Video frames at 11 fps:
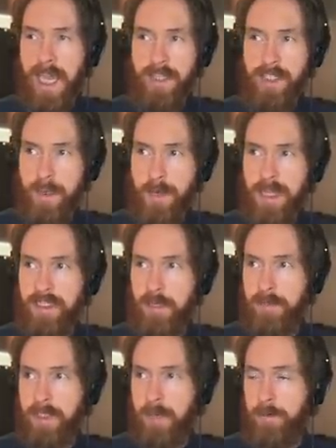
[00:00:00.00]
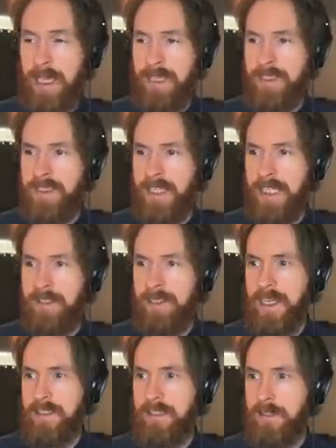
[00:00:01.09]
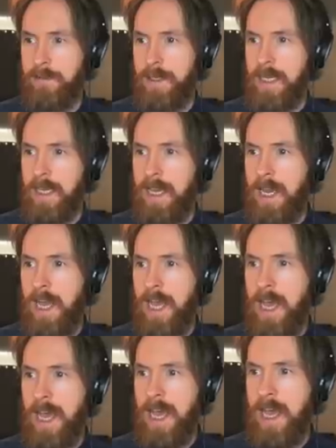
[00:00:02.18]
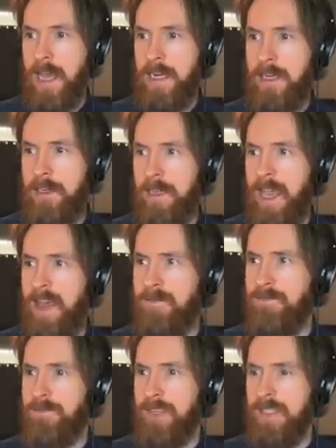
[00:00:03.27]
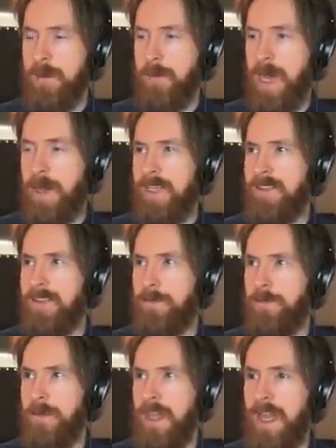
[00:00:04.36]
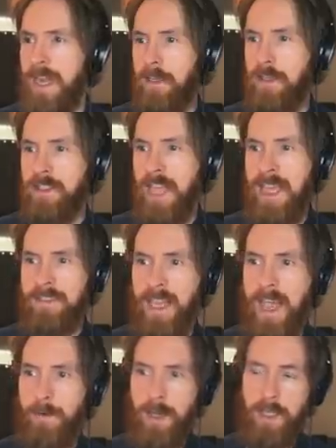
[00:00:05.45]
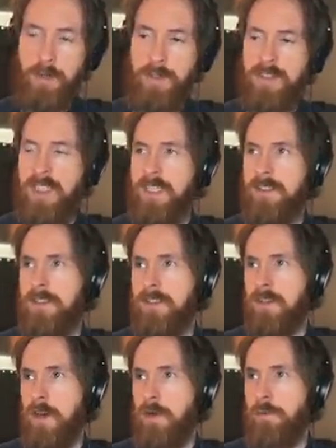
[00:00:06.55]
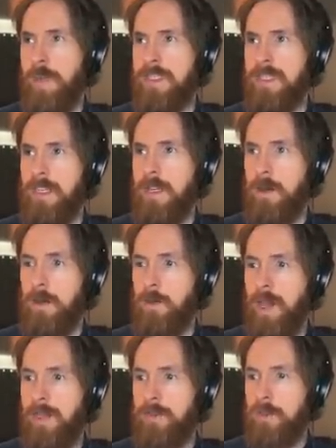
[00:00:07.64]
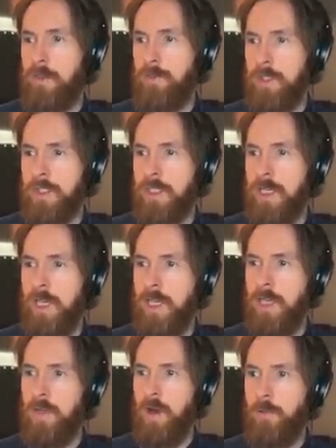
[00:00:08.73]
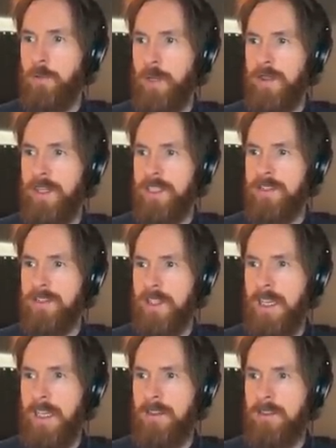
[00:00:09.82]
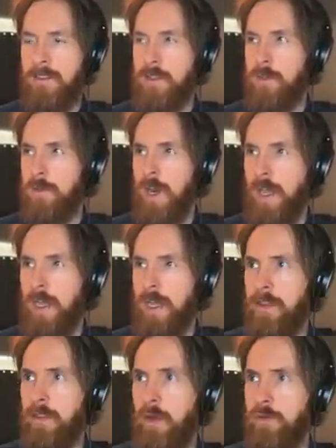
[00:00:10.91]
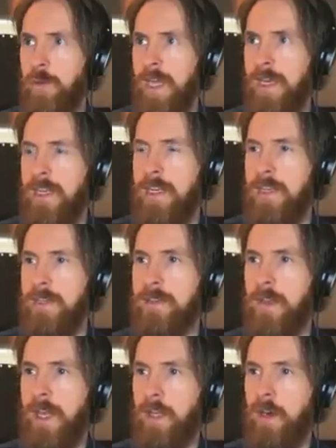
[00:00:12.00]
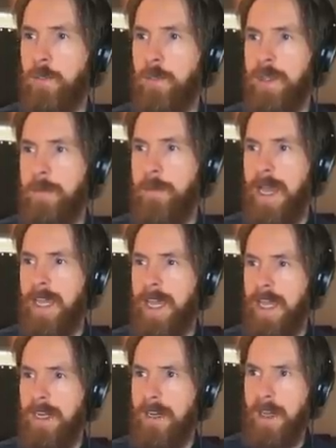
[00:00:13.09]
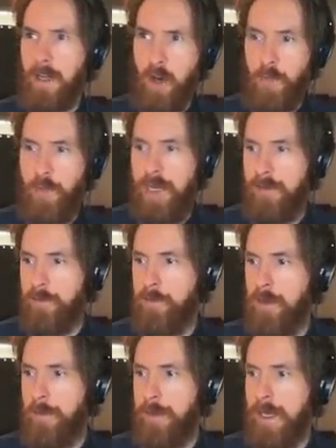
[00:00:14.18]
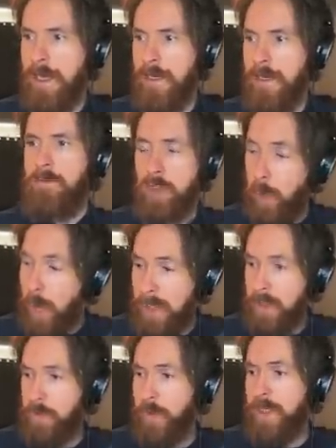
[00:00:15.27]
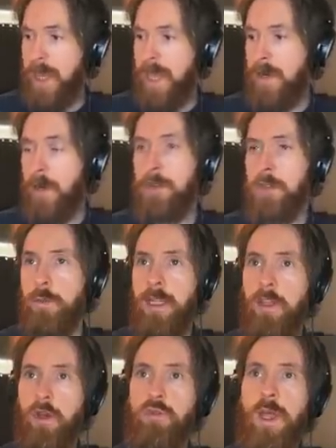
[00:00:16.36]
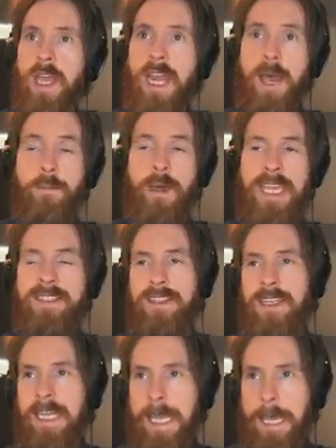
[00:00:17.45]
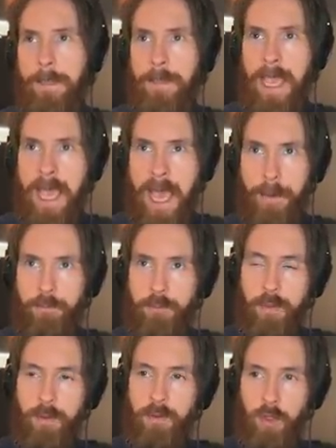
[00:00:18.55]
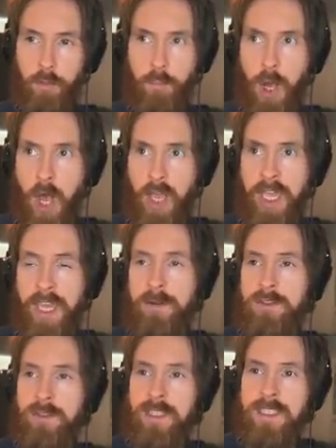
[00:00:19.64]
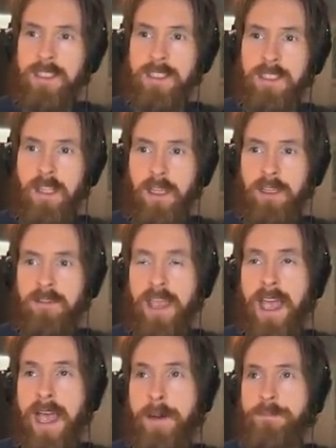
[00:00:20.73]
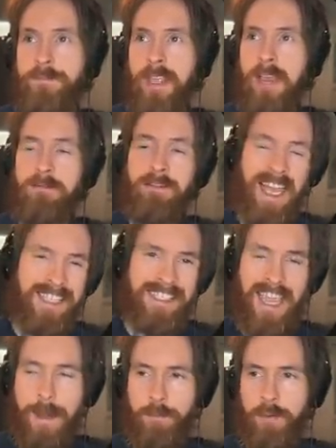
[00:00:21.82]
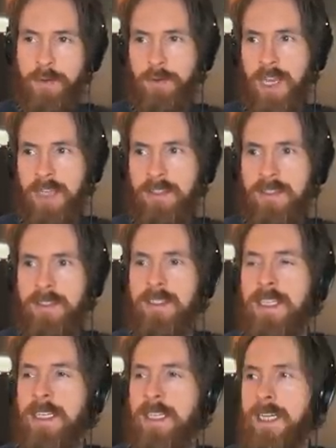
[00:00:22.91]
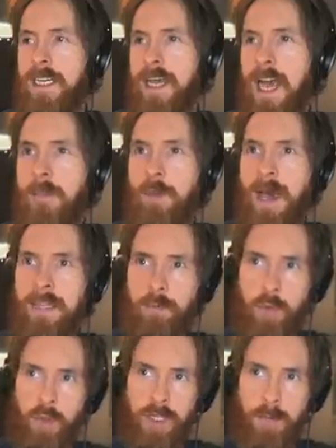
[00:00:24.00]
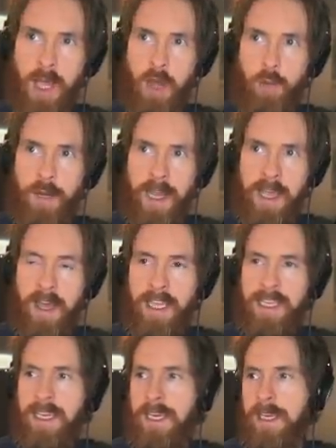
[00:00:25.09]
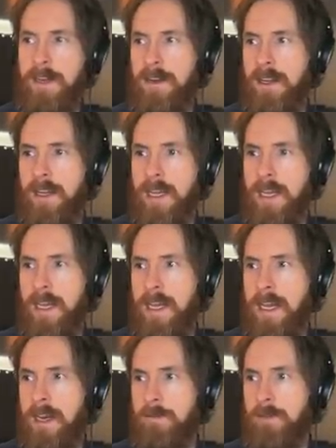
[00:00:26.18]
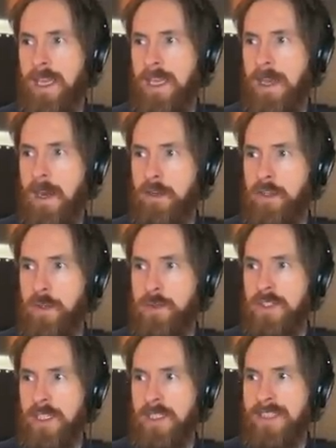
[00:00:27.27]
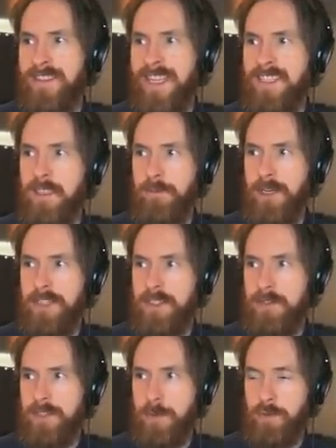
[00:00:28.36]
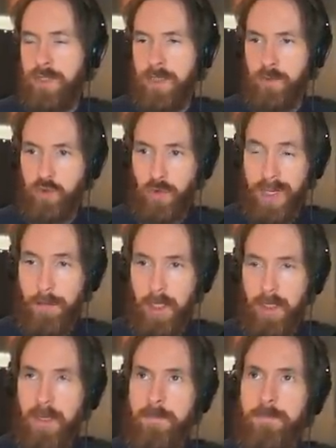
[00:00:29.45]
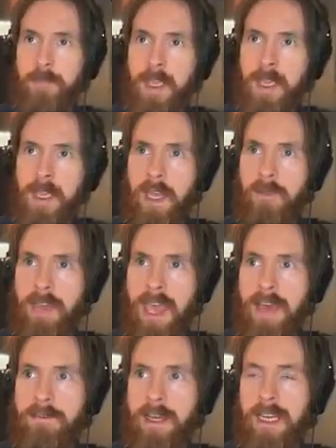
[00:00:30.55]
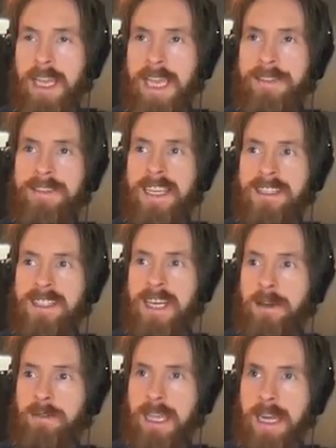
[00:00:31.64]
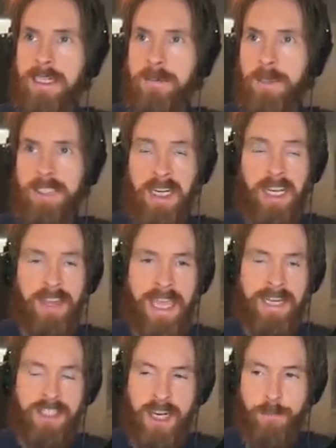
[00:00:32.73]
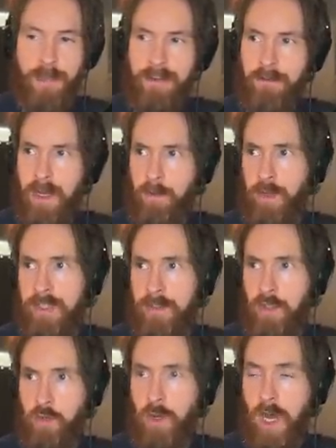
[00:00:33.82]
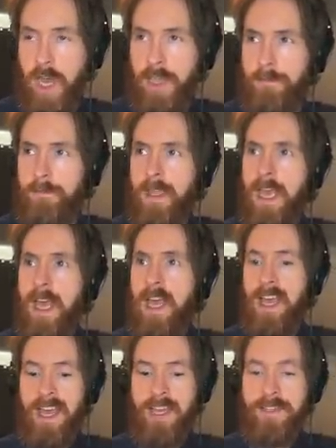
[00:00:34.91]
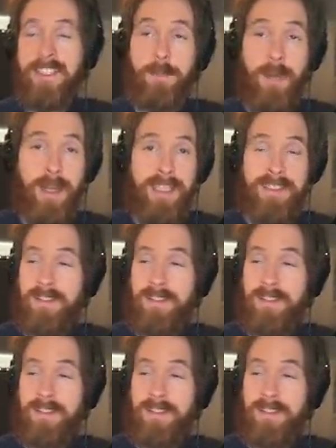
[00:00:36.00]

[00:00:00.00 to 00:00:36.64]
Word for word: HTML, JavaScript, and CSS. And yeah, that's about it. And I just asked how I use this. So basically all you had to do was copy this into like a notepad so I copied the back end, I copied the front end. So I just went ahead over to my notepad, I pasted in the app.py here. So this is like the Flask app, right? Uh, I had to put in my OpenAI key here and we are using the text DaVinci 003 model. We have an index here that is basically an HTML file with the UI. And that's about it.